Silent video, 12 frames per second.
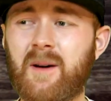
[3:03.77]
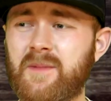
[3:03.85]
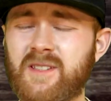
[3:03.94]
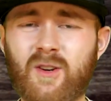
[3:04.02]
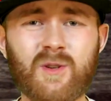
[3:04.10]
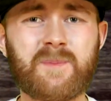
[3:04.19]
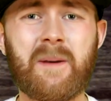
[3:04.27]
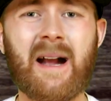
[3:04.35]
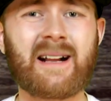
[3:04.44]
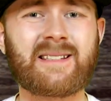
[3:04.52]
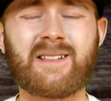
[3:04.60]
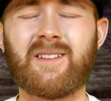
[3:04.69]
This goes
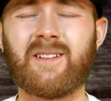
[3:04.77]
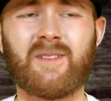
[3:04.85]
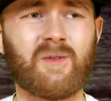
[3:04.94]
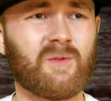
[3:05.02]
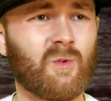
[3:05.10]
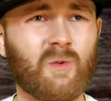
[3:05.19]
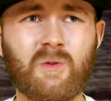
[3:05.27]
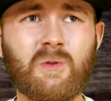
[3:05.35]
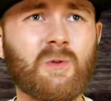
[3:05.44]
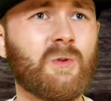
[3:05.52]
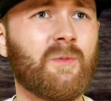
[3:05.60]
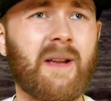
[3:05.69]
back
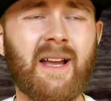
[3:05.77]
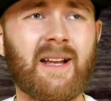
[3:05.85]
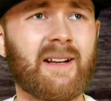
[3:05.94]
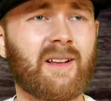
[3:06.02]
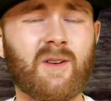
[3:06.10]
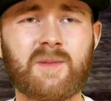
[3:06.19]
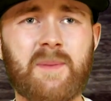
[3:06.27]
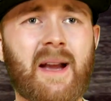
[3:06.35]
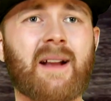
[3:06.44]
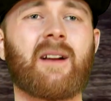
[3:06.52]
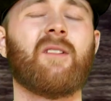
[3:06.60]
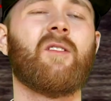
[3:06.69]
to, it goes
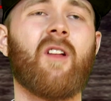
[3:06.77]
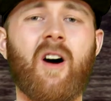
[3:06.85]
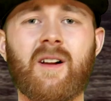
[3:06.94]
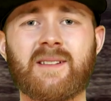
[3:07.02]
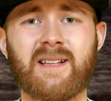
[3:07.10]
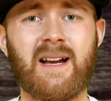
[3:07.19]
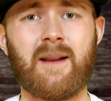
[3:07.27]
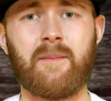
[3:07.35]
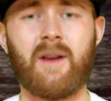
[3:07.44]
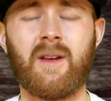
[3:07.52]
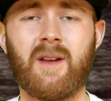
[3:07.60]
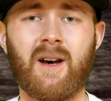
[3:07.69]
back a long
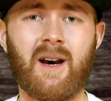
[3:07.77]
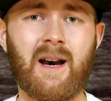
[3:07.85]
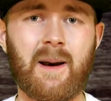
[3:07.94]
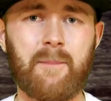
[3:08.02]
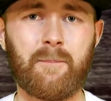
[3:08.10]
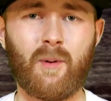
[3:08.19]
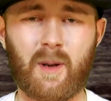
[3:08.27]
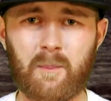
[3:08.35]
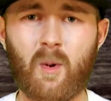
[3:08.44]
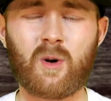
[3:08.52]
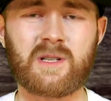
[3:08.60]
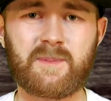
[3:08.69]
time, but
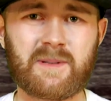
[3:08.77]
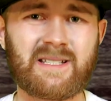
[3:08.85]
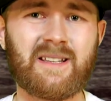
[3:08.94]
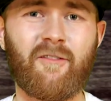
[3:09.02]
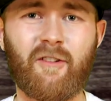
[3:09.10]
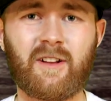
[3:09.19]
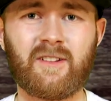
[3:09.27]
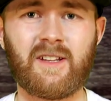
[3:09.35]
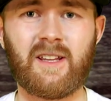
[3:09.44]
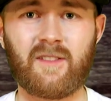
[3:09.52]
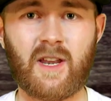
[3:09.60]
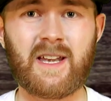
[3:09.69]
more
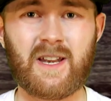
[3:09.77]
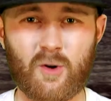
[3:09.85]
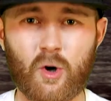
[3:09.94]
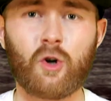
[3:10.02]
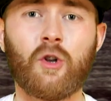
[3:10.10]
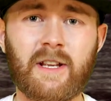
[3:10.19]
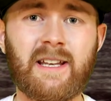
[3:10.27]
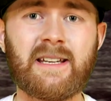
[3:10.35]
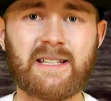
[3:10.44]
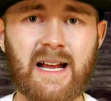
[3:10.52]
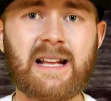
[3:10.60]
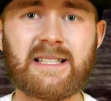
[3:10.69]
specifically, the early
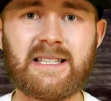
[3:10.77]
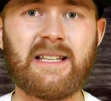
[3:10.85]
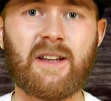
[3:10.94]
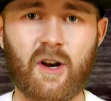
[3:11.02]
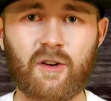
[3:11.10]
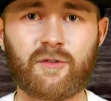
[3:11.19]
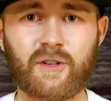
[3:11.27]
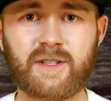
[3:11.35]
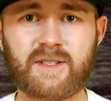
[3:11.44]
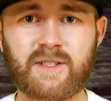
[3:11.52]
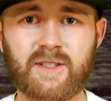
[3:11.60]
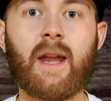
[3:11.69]

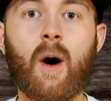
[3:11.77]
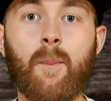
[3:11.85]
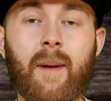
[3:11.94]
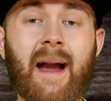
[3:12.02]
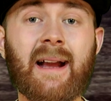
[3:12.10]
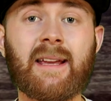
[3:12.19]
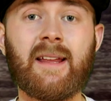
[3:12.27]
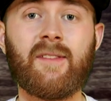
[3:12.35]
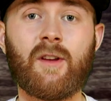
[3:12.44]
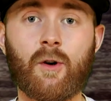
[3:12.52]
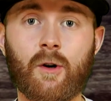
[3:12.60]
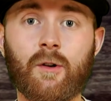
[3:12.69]
1900s. Now, back in
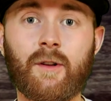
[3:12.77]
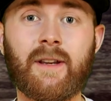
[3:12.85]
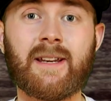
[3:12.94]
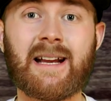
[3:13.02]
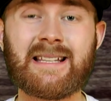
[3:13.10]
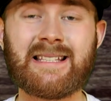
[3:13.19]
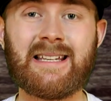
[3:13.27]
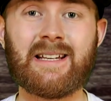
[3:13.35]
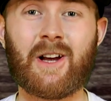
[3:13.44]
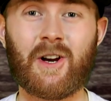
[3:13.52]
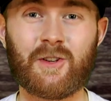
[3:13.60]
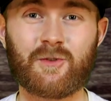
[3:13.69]
the early
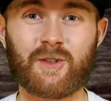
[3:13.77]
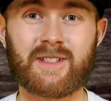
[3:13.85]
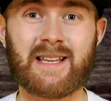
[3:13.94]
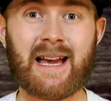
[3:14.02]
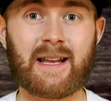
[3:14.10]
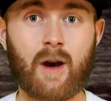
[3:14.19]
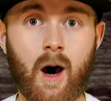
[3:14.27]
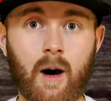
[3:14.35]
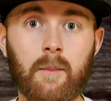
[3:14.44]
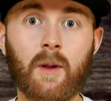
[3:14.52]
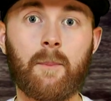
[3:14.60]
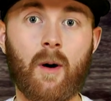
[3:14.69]
1900s at
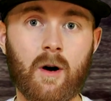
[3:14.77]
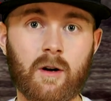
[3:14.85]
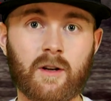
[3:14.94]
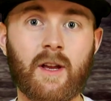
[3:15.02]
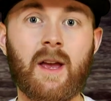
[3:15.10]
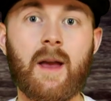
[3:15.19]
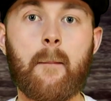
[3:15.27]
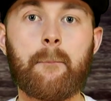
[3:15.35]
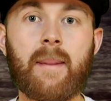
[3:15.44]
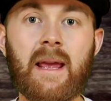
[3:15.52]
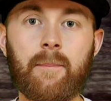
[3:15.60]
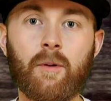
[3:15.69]
Hummel Park,
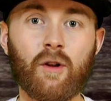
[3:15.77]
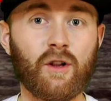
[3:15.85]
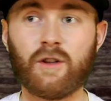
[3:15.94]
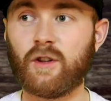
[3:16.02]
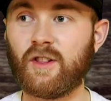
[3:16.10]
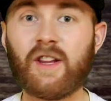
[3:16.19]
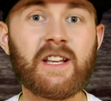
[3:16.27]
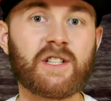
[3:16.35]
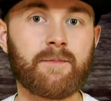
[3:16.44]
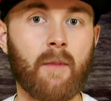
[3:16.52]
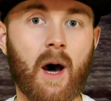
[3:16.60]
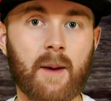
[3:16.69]
people,
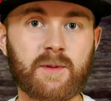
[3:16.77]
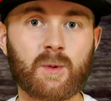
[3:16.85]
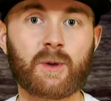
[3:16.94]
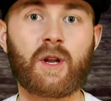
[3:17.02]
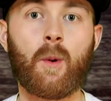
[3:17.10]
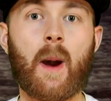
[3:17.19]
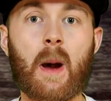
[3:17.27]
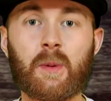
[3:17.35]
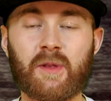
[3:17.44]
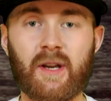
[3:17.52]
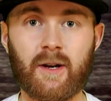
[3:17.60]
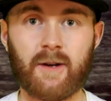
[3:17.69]
lynch mobs would go
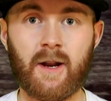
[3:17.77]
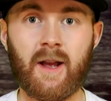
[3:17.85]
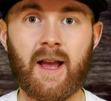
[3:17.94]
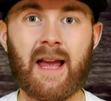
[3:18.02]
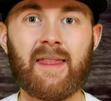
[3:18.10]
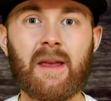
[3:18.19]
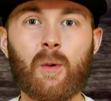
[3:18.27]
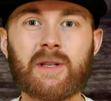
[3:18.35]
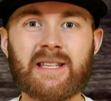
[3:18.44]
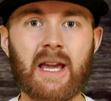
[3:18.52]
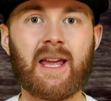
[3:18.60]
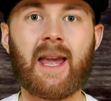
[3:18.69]
out there and they
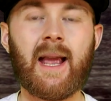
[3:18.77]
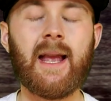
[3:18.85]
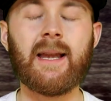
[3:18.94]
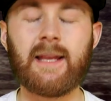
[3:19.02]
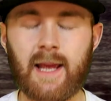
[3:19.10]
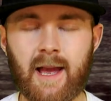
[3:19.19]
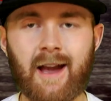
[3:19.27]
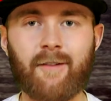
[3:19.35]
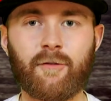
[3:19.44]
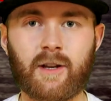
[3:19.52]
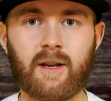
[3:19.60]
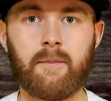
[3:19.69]
would take any
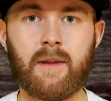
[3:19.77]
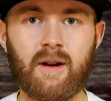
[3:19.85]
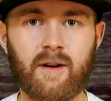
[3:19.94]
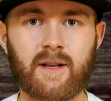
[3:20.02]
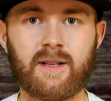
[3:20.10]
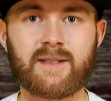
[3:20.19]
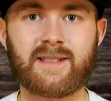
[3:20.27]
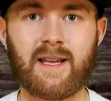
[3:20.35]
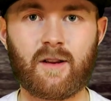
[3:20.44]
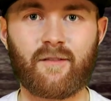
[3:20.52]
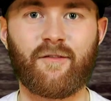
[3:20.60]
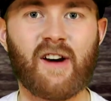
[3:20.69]
African Americans
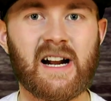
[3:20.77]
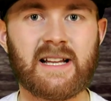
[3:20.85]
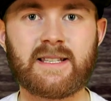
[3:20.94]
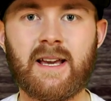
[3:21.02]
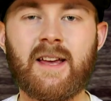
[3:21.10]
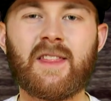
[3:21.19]
they could find.